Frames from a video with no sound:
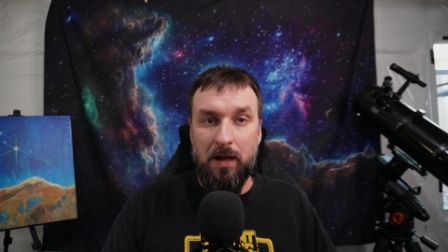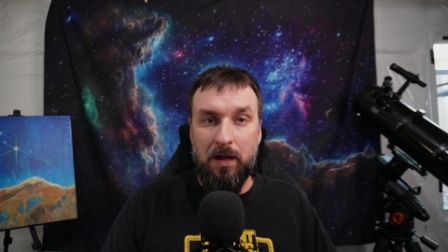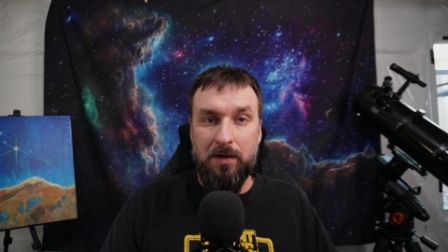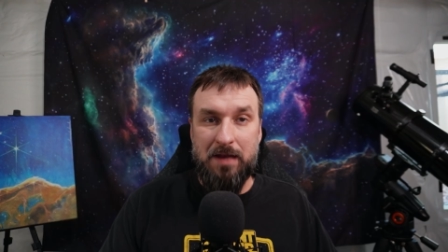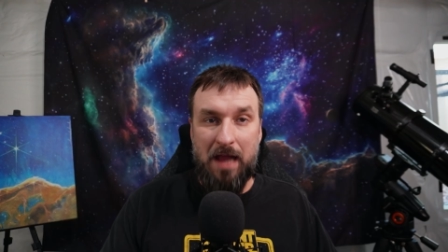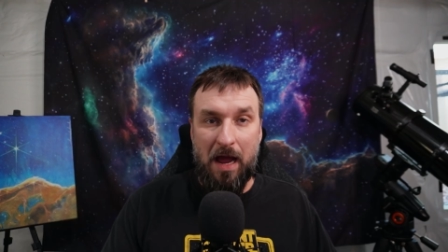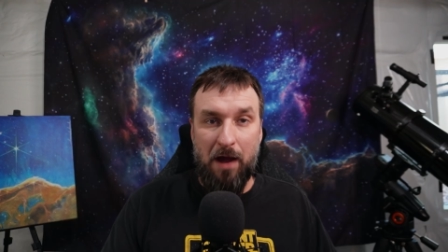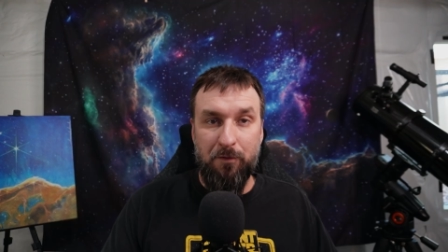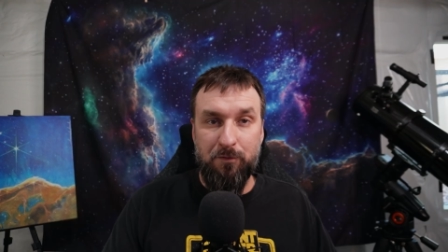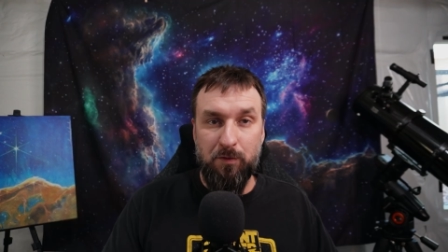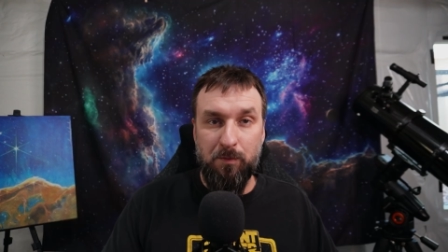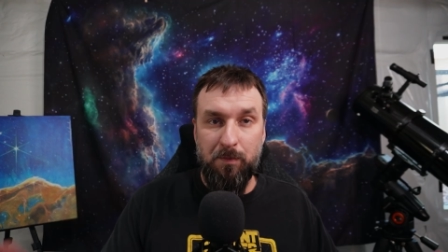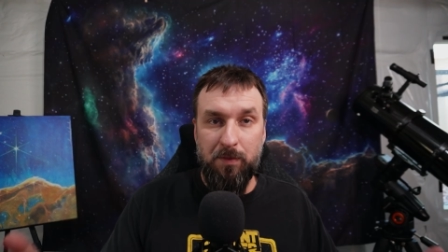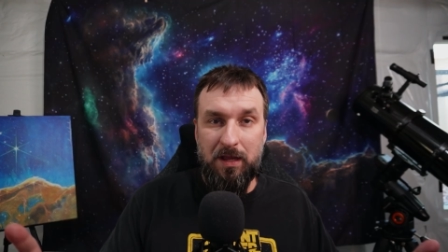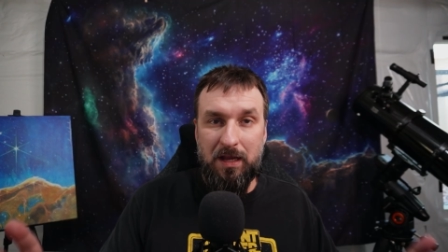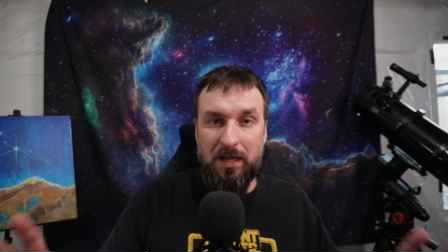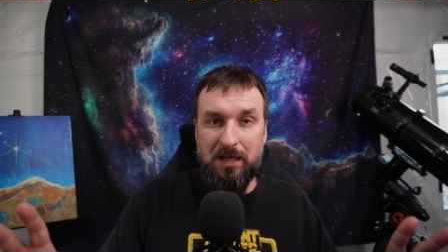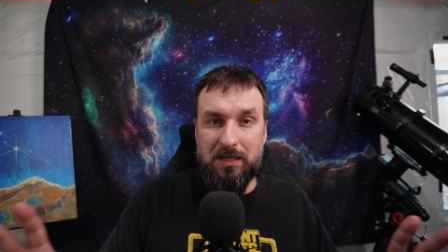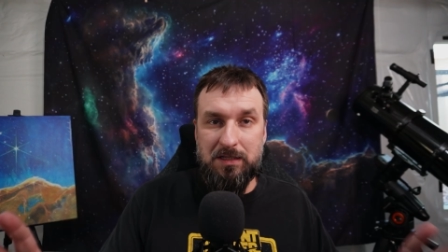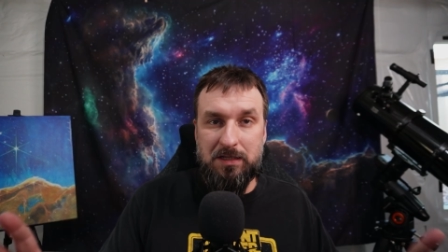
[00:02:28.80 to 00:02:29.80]
Now, from
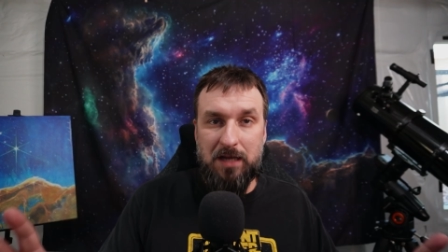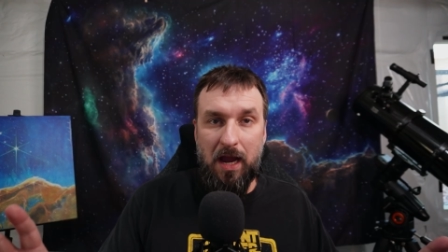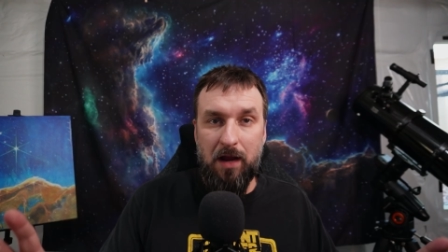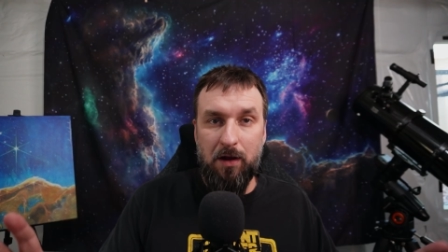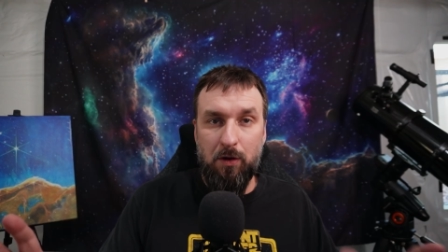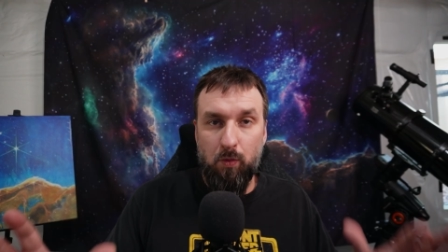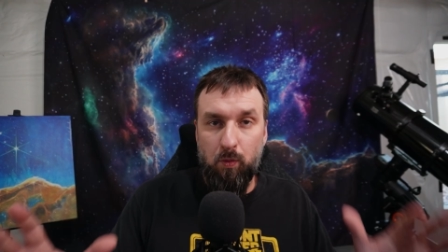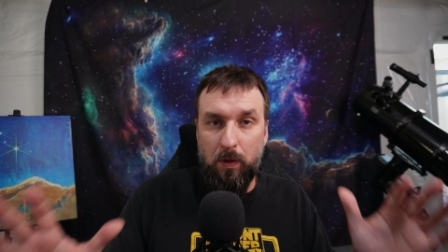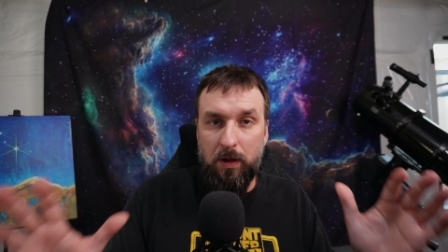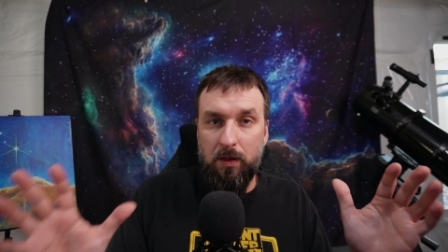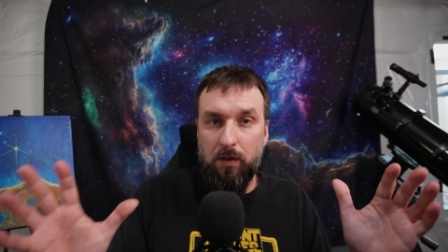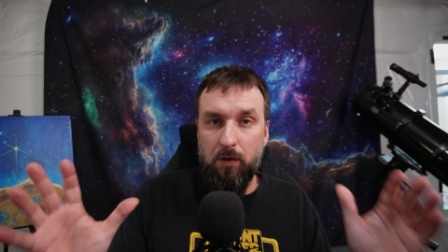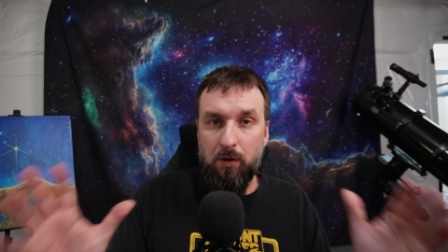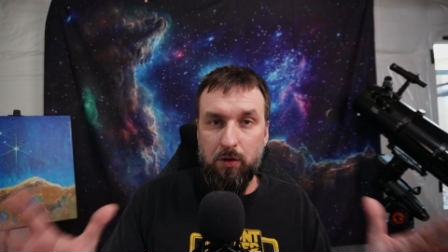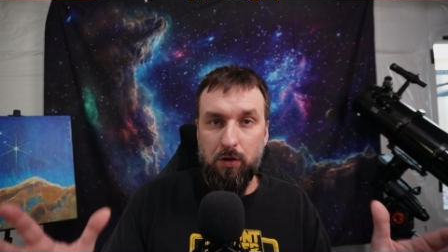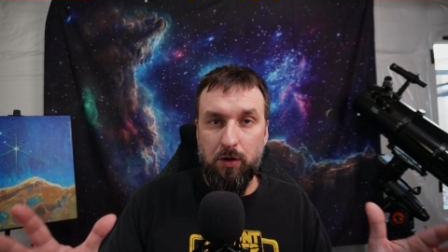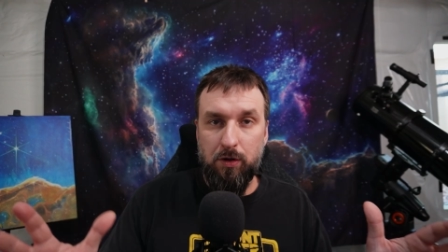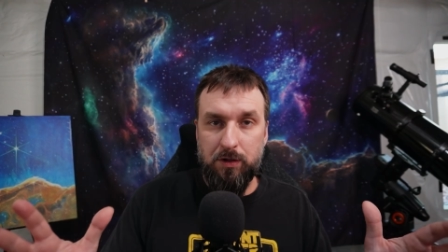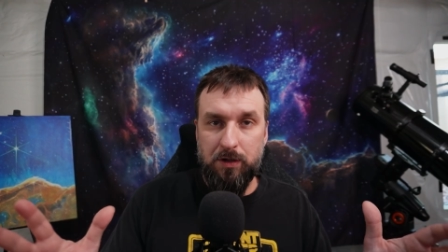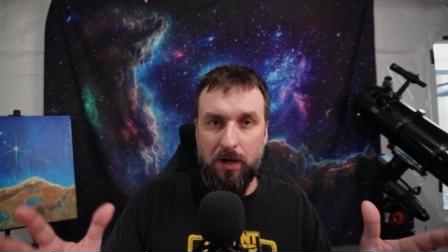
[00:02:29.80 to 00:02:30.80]
these data, we
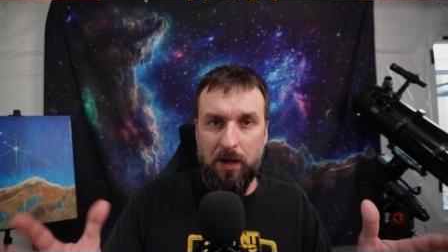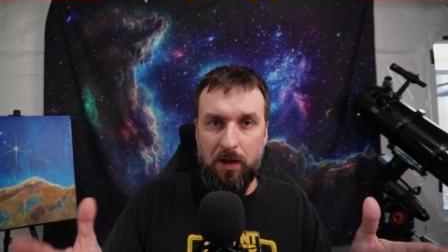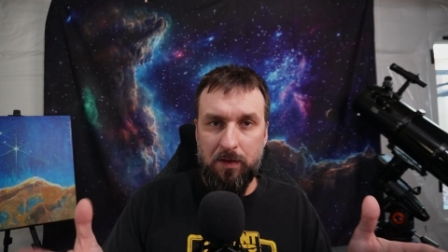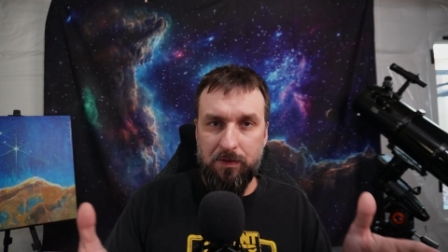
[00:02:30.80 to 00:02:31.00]
learned